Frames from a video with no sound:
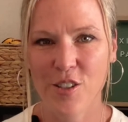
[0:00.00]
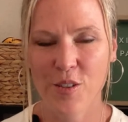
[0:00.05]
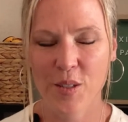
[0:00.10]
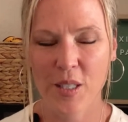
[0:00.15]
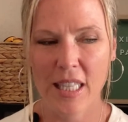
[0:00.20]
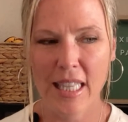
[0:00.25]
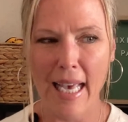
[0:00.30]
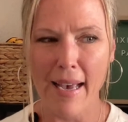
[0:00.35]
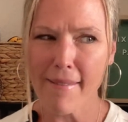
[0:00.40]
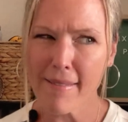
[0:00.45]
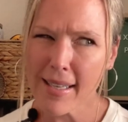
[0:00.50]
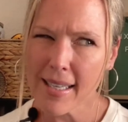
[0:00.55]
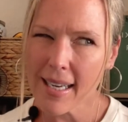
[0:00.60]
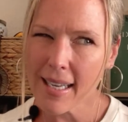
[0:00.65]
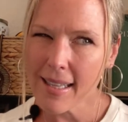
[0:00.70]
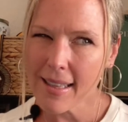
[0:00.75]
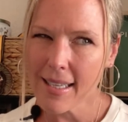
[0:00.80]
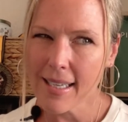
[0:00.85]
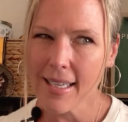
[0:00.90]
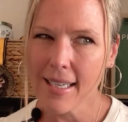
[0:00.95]
to 11,
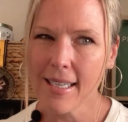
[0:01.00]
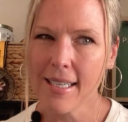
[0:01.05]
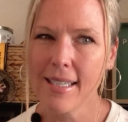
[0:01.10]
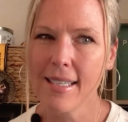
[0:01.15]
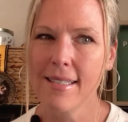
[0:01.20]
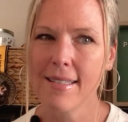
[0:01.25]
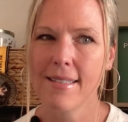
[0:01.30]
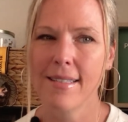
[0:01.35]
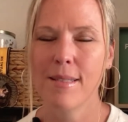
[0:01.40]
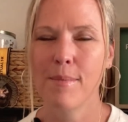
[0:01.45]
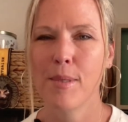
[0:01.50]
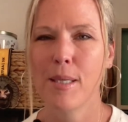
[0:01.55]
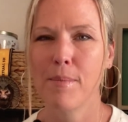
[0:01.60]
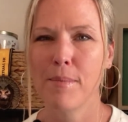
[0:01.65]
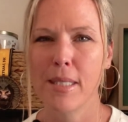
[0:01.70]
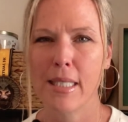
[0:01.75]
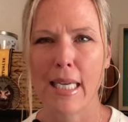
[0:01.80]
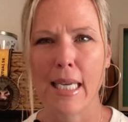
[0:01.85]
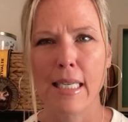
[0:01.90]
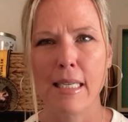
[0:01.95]
I think it is, and
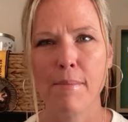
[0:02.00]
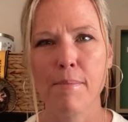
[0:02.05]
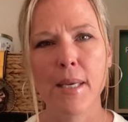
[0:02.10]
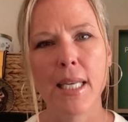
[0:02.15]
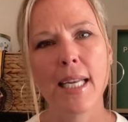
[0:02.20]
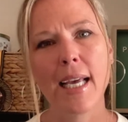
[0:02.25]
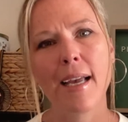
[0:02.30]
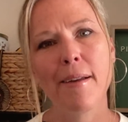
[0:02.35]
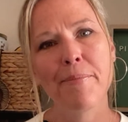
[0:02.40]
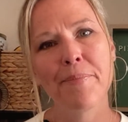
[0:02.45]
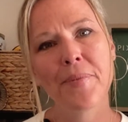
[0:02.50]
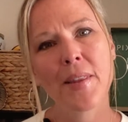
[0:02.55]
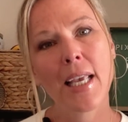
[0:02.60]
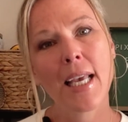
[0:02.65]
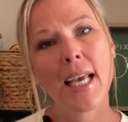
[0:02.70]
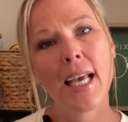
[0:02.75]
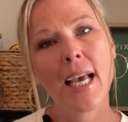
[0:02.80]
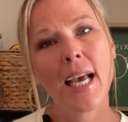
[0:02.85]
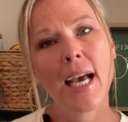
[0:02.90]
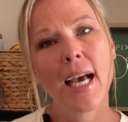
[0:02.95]
sometimes 10 to midnight,
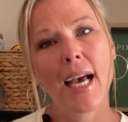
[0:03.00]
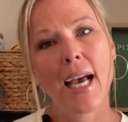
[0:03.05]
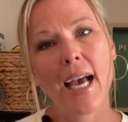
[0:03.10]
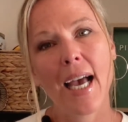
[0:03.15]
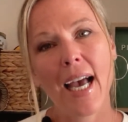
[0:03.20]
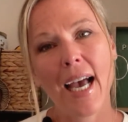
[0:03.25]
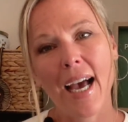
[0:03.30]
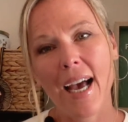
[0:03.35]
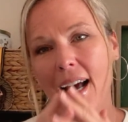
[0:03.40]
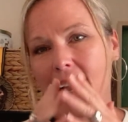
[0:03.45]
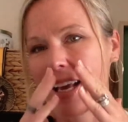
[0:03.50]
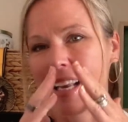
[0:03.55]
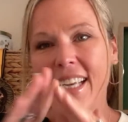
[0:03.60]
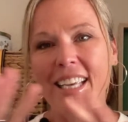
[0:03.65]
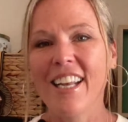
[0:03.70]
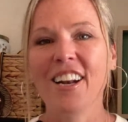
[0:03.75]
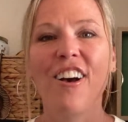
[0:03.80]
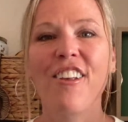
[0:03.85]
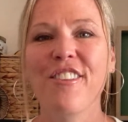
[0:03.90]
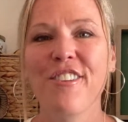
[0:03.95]
and
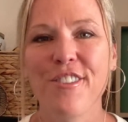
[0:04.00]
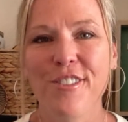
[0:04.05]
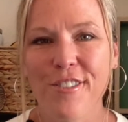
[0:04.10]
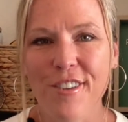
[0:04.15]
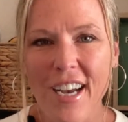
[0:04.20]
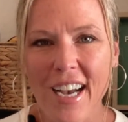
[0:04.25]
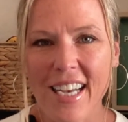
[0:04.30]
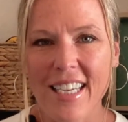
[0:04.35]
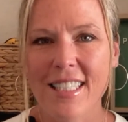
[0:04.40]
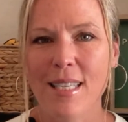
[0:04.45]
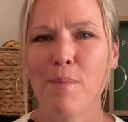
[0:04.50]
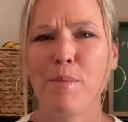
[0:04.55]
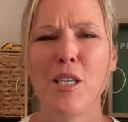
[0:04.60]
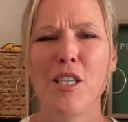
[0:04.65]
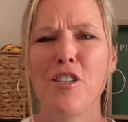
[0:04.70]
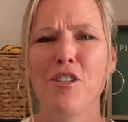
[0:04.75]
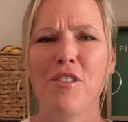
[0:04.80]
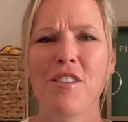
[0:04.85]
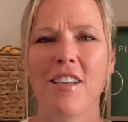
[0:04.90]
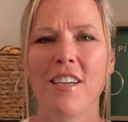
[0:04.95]
get on those rides. I'm going
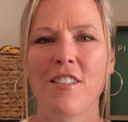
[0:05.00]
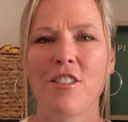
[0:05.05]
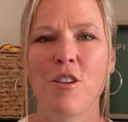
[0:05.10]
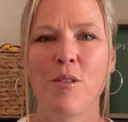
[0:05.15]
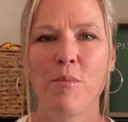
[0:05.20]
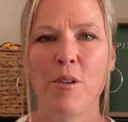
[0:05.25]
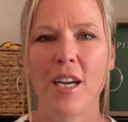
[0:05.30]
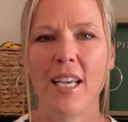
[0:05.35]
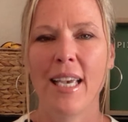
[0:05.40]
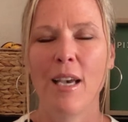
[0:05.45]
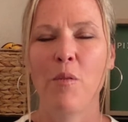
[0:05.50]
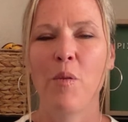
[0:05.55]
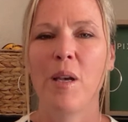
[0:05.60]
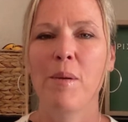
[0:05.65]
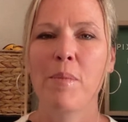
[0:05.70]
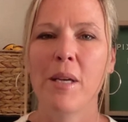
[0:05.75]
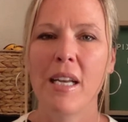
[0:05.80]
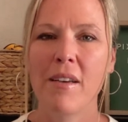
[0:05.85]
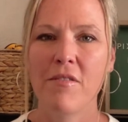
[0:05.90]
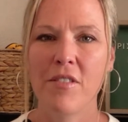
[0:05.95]
to do it in October. I can't
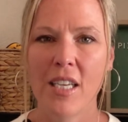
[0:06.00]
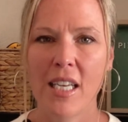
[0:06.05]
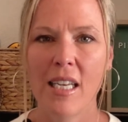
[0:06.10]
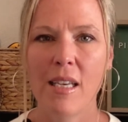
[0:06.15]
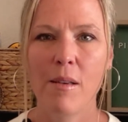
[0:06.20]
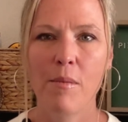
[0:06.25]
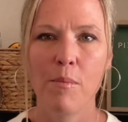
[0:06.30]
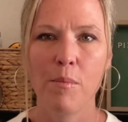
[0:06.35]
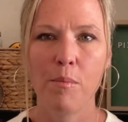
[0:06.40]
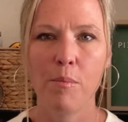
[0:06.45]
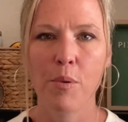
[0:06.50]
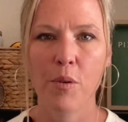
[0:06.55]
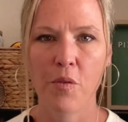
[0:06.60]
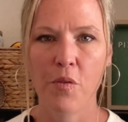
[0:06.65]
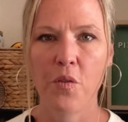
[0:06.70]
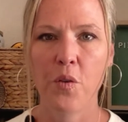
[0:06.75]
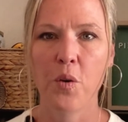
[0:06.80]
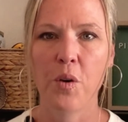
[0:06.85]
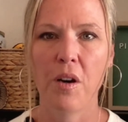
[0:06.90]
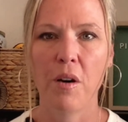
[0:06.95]
wait, but I've done it
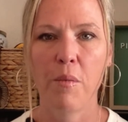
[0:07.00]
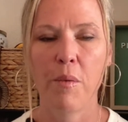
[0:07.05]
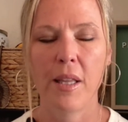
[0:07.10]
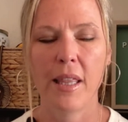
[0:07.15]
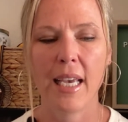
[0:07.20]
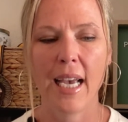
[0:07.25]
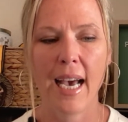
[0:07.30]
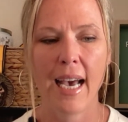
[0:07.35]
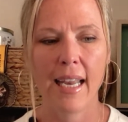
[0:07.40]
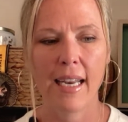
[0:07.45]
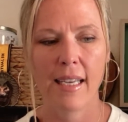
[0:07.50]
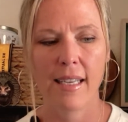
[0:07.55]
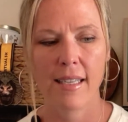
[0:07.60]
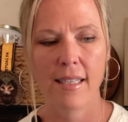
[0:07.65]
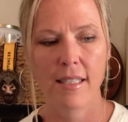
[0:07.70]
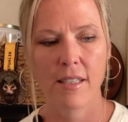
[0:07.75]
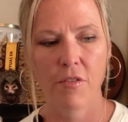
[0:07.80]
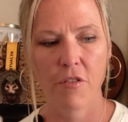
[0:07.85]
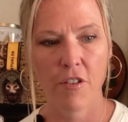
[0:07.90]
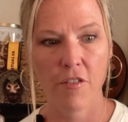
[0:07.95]
before when they had it
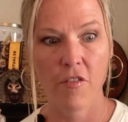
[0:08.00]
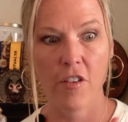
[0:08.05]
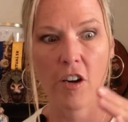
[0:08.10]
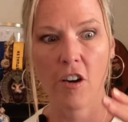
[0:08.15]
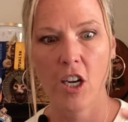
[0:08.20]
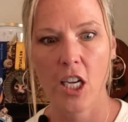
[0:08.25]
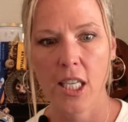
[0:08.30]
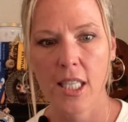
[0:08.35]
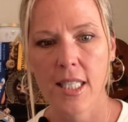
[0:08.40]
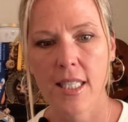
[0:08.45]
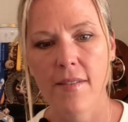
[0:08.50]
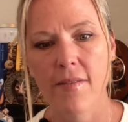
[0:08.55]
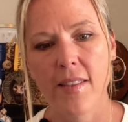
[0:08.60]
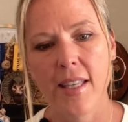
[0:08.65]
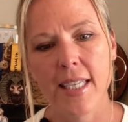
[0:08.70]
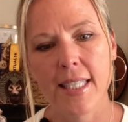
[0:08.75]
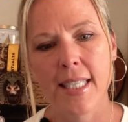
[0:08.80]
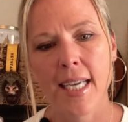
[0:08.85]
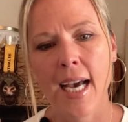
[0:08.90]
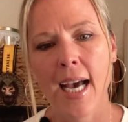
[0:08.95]
in different variants of
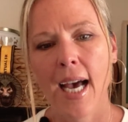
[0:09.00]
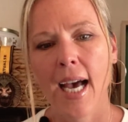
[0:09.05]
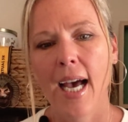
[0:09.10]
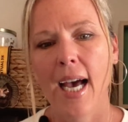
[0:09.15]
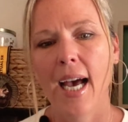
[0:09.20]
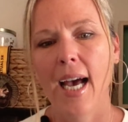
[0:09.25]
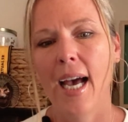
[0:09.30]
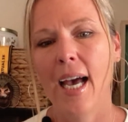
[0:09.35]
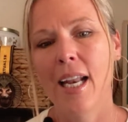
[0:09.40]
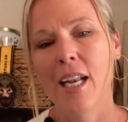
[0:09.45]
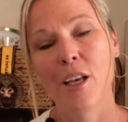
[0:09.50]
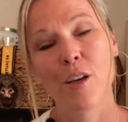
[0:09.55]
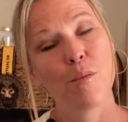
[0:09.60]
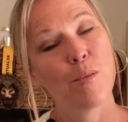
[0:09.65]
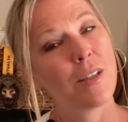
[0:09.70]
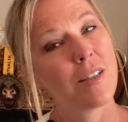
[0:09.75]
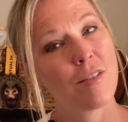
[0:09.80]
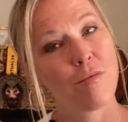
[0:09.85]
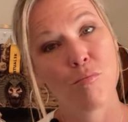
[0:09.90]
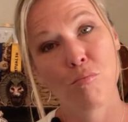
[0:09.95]
this, and it
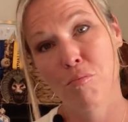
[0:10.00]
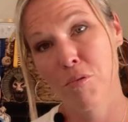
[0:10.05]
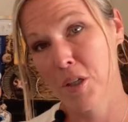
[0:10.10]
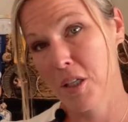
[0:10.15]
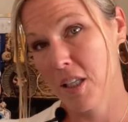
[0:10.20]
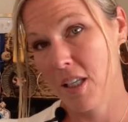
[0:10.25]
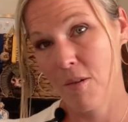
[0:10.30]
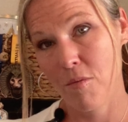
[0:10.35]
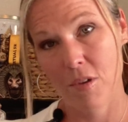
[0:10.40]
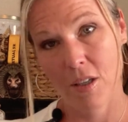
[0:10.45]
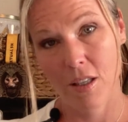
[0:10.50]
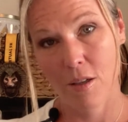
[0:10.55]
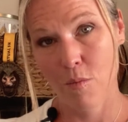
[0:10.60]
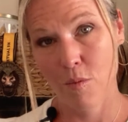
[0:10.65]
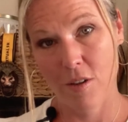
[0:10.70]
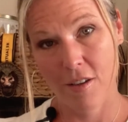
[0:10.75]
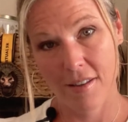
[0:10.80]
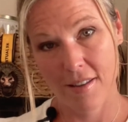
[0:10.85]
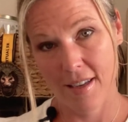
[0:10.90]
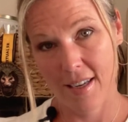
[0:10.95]
was really, really
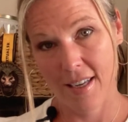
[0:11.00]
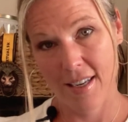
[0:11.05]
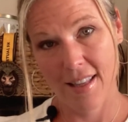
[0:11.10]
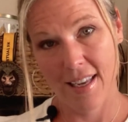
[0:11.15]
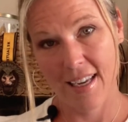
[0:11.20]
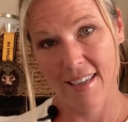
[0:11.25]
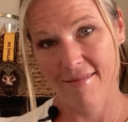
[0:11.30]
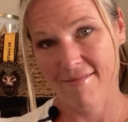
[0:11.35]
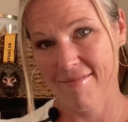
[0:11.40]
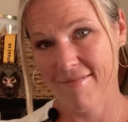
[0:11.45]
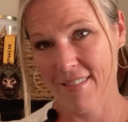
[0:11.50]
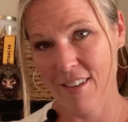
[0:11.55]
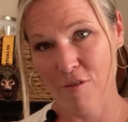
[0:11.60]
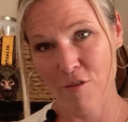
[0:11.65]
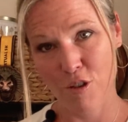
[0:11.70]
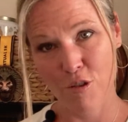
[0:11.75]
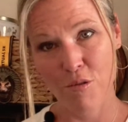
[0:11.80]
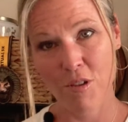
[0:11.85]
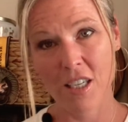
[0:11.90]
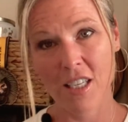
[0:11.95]
worth it. Like if
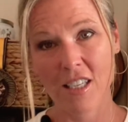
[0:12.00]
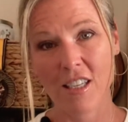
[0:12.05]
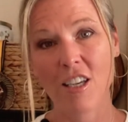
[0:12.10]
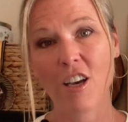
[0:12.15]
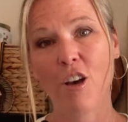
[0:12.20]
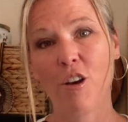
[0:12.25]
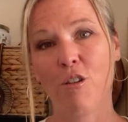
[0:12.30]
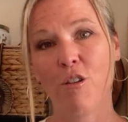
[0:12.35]
you can